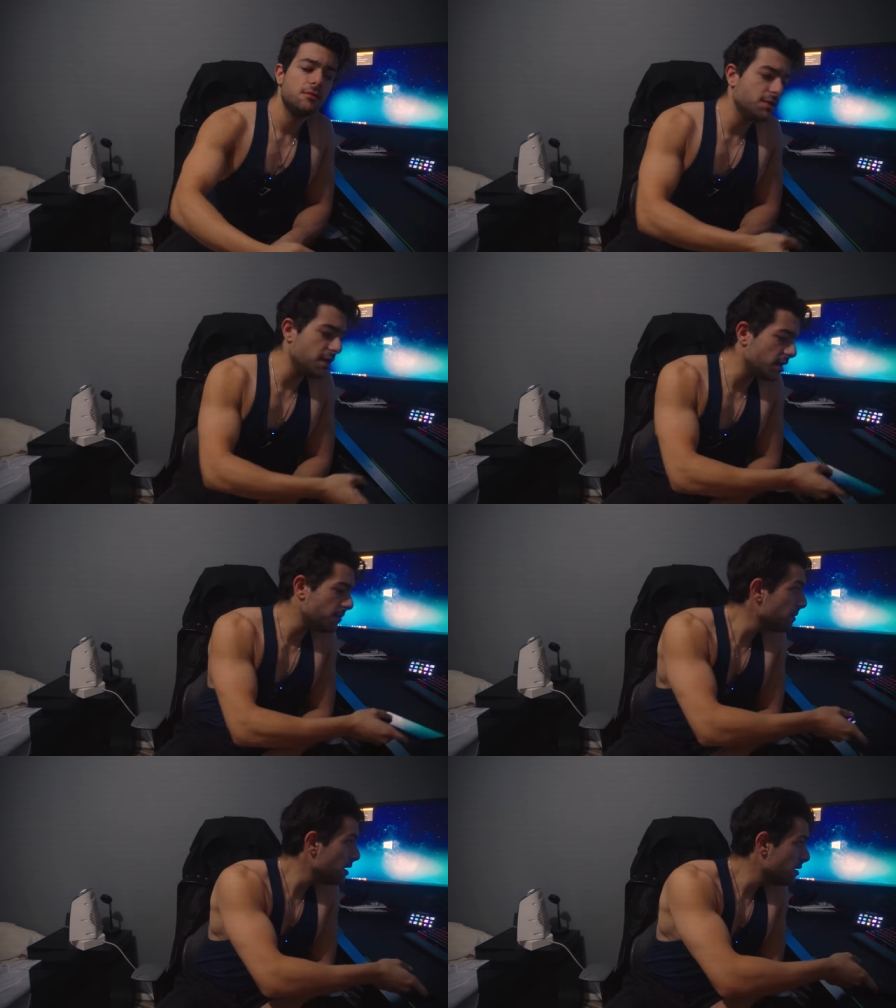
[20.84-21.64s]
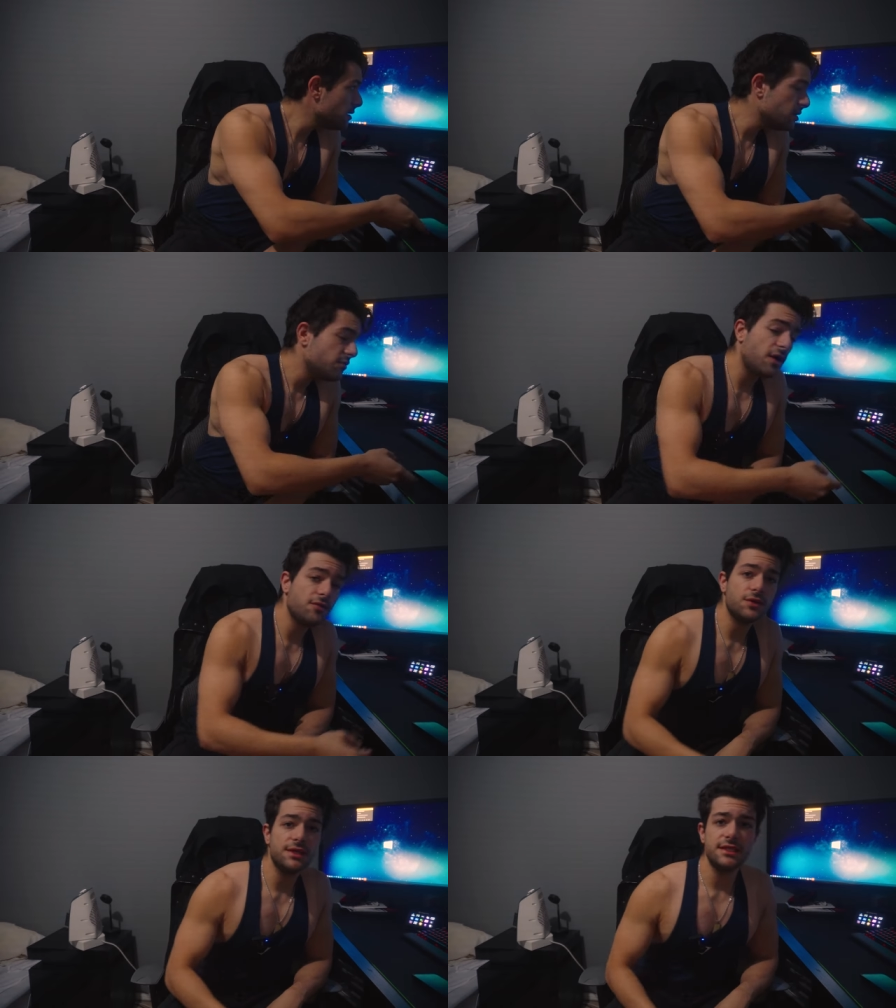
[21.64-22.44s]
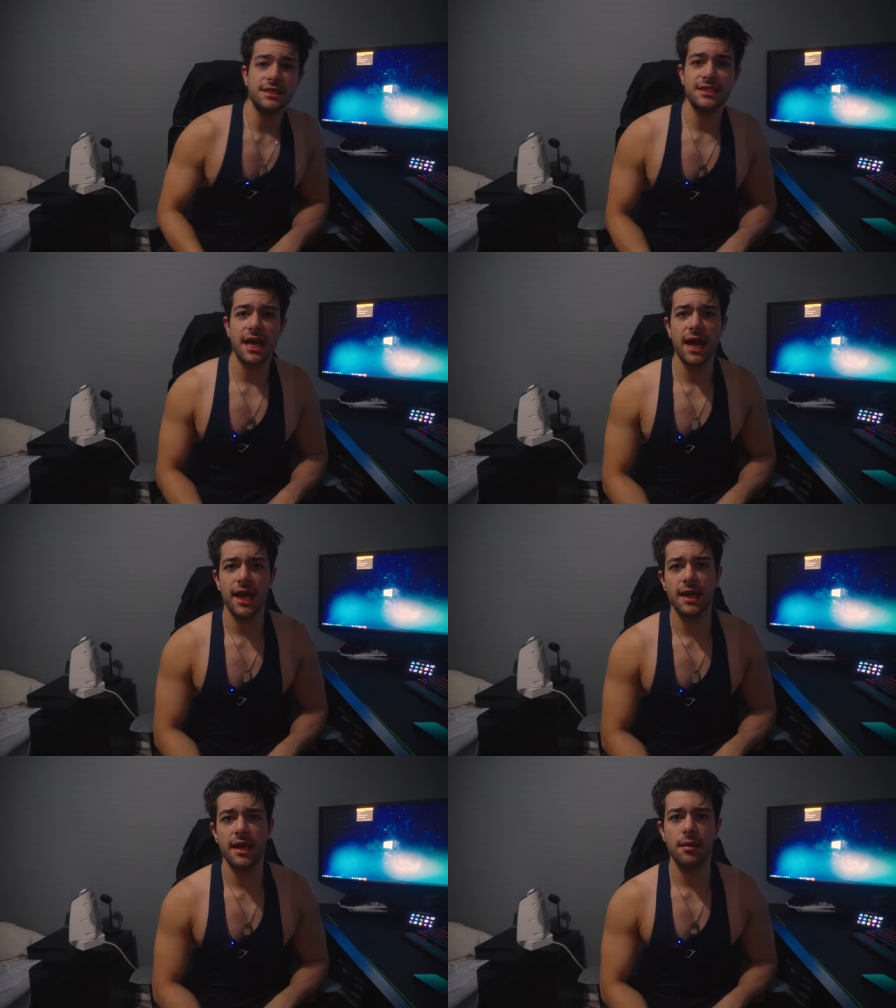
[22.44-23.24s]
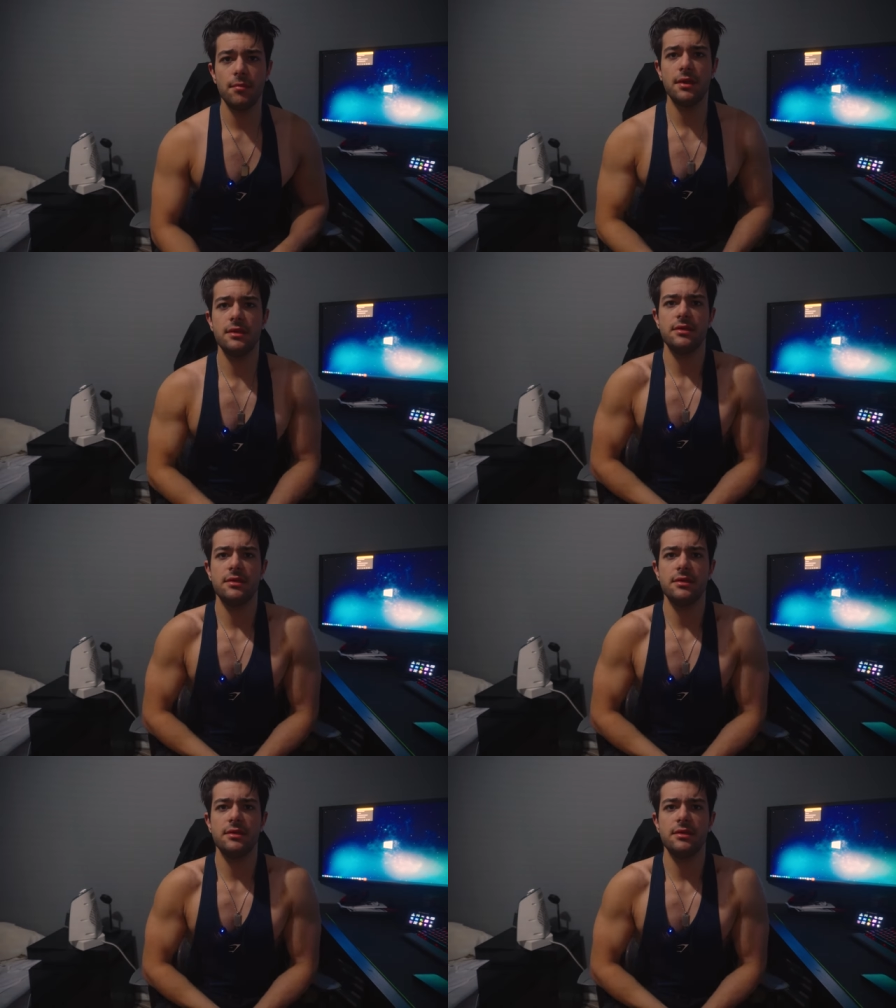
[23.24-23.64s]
but yeah, 5.46 a.m.